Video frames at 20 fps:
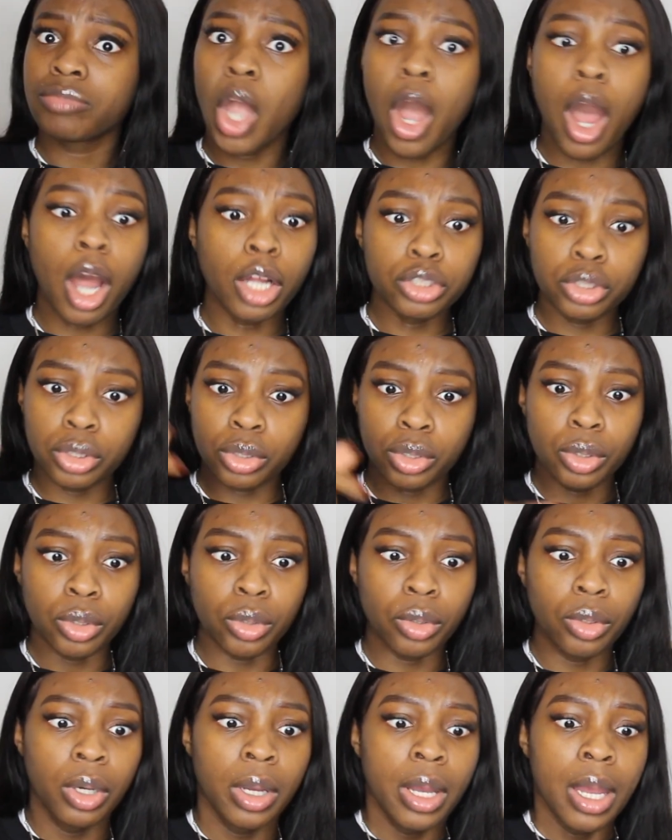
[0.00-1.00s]

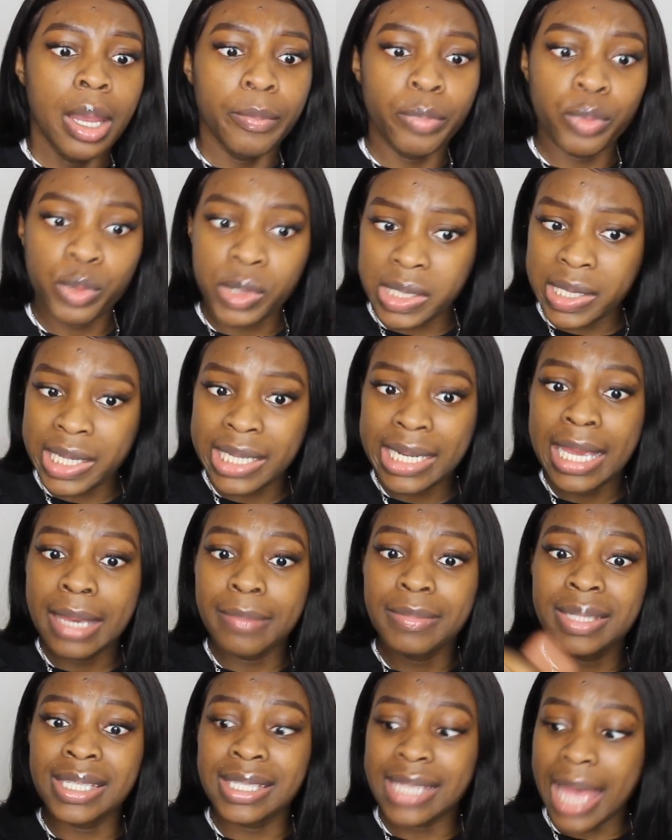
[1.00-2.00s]
article between
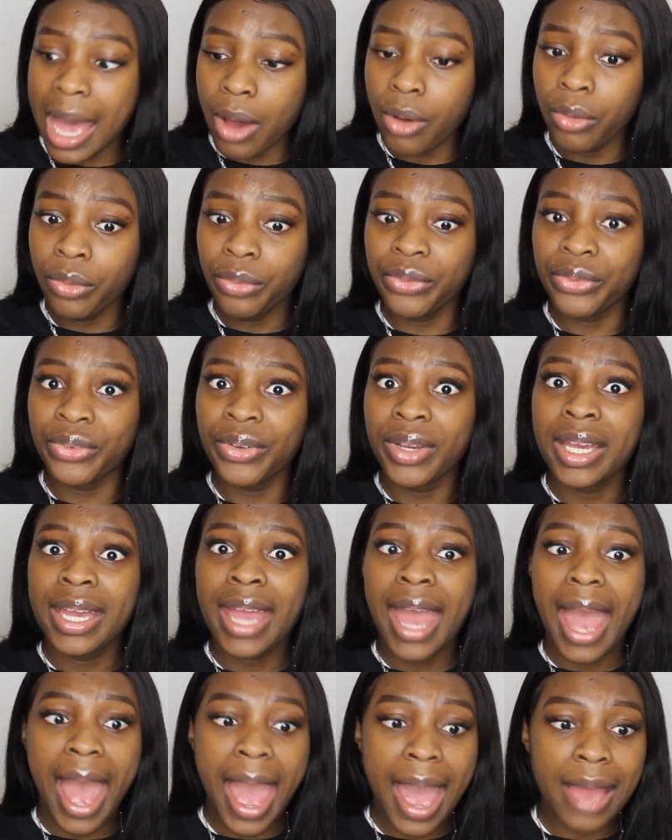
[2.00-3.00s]
himself
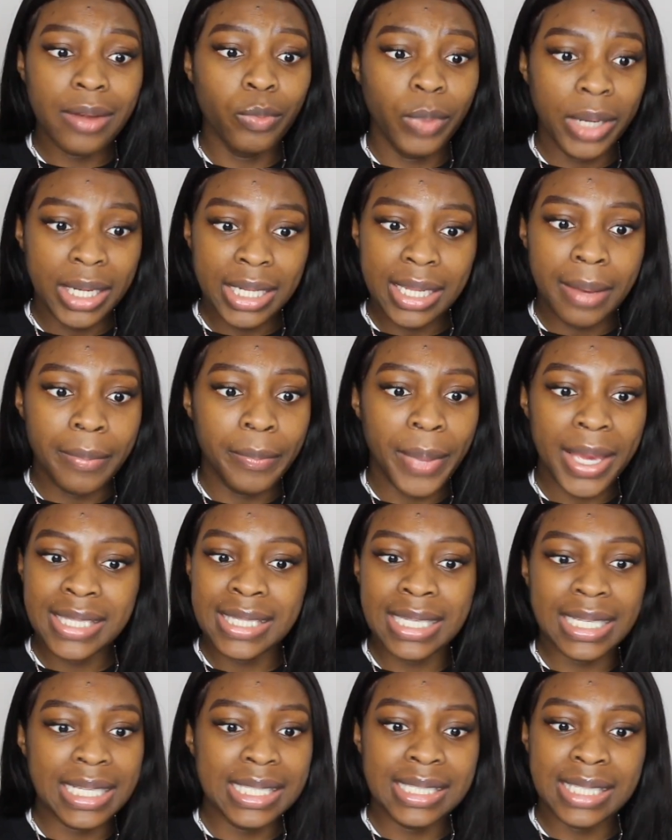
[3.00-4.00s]
and William,
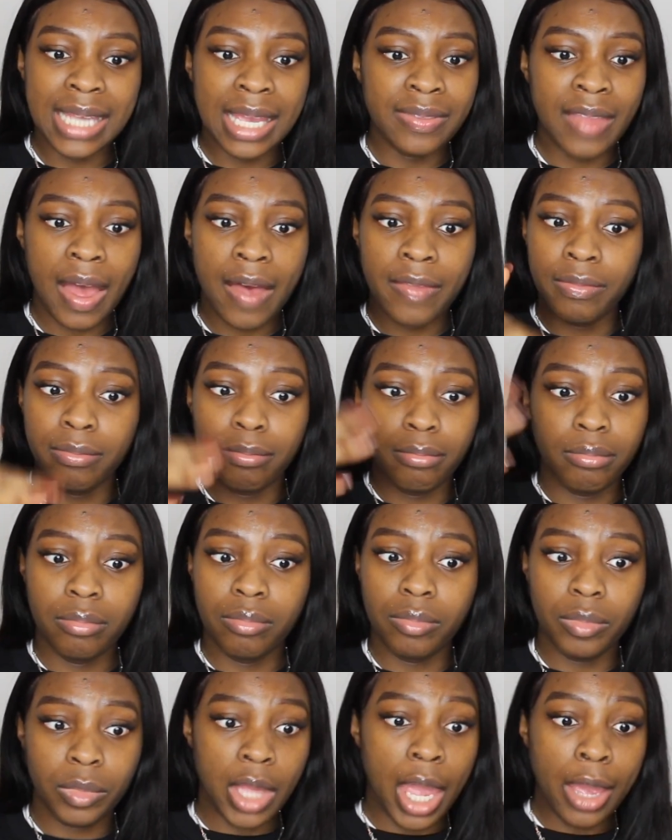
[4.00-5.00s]
basically saying that
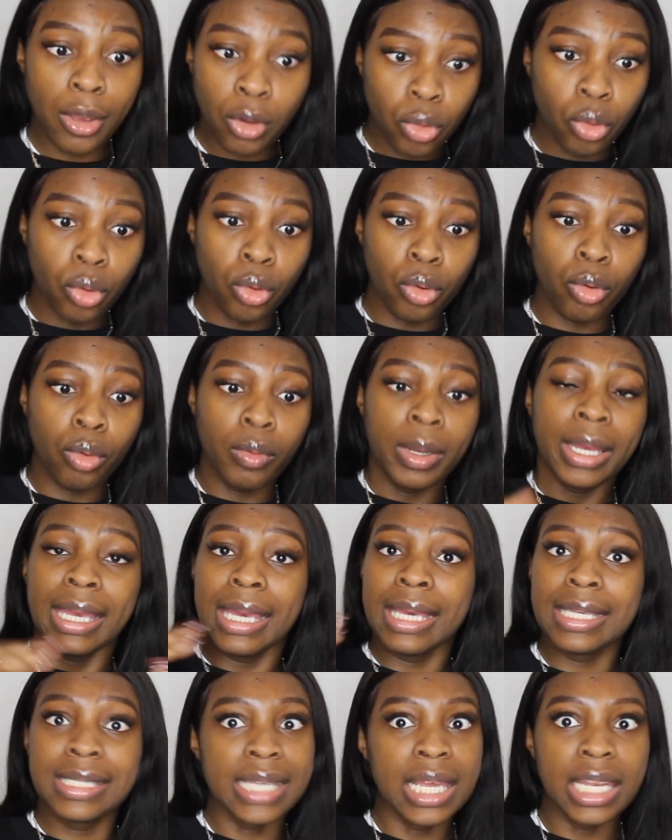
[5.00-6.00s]
they're cool,
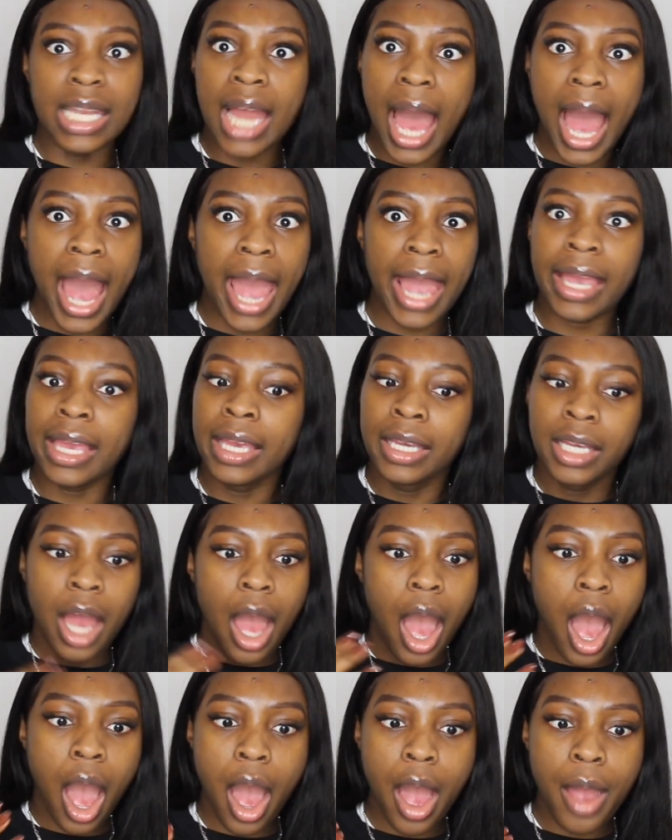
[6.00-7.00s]
it's a lie.
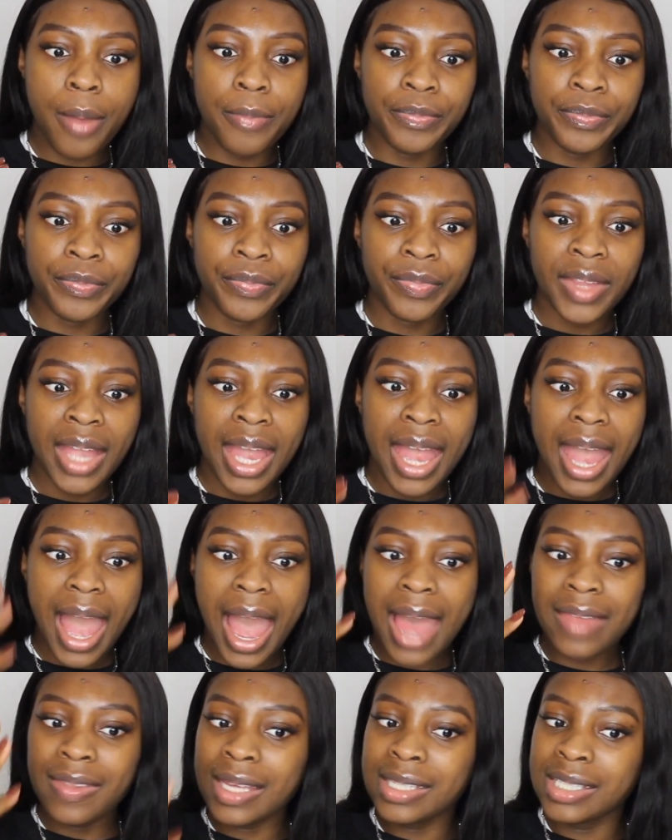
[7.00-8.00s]
And
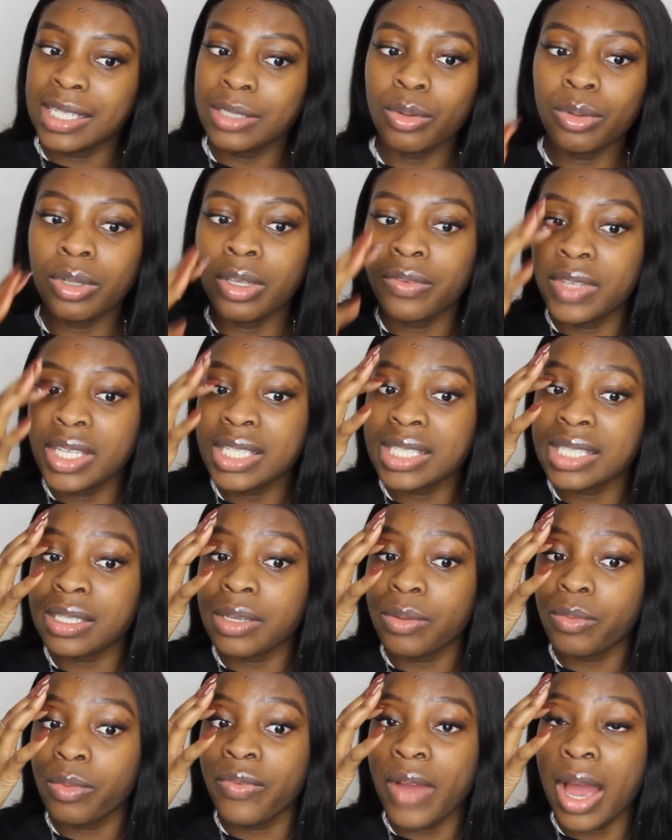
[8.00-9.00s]
they did all of this
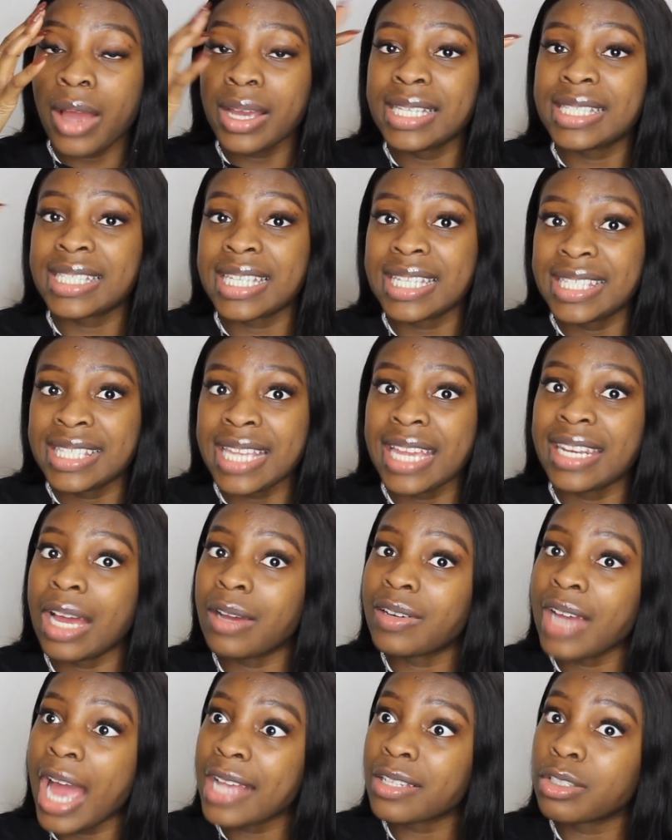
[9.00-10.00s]
without his consent.
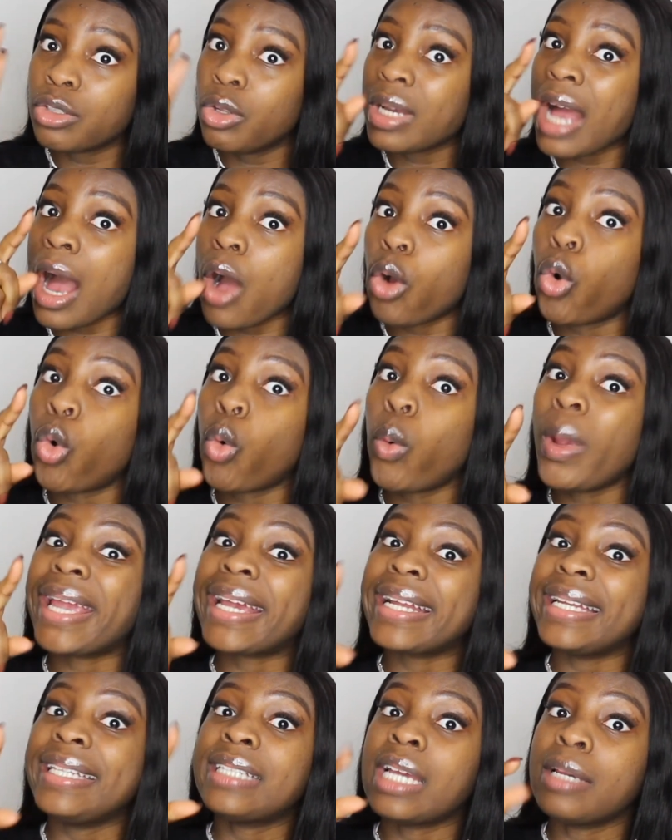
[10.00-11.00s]
Now, guys, look how
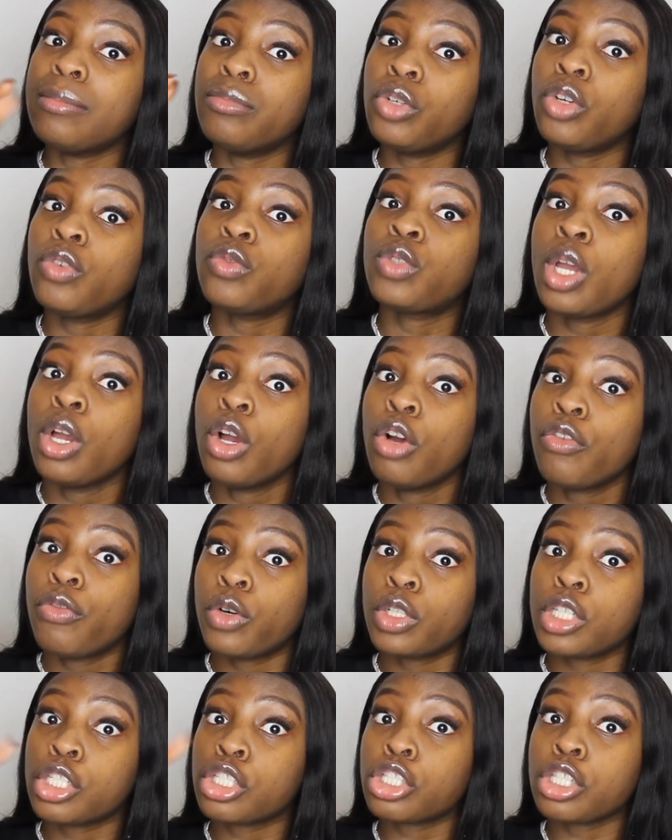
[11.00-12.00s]
quickly they moved
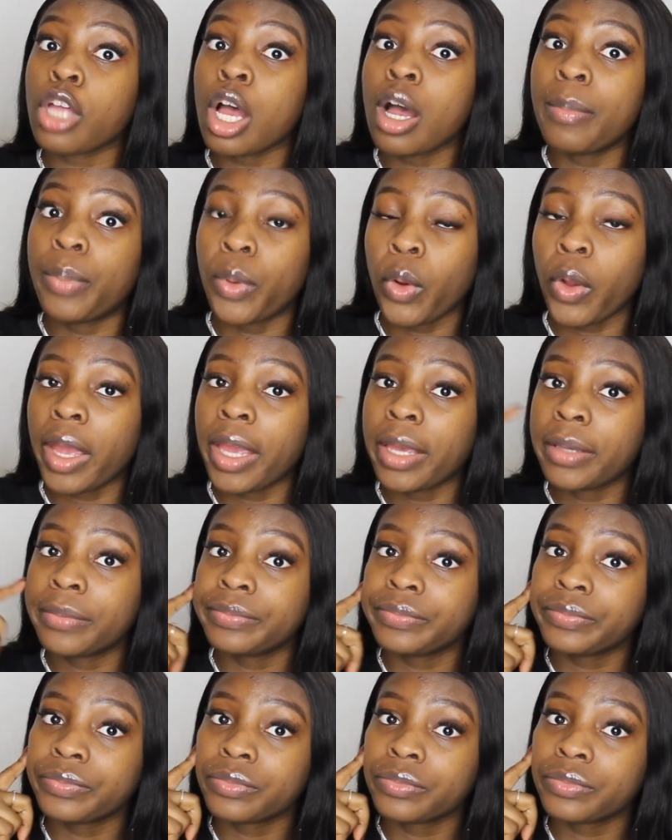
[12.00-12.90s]
for the star boy.